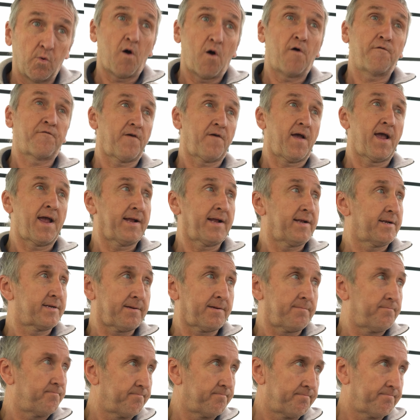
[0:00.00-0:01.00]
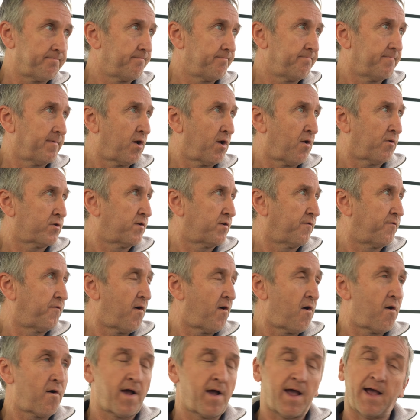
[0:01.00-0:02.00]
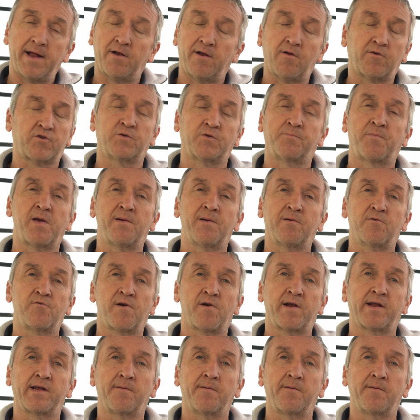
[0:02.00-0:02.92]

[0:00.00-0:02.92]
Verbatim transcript: off and lots of fire and lots of people running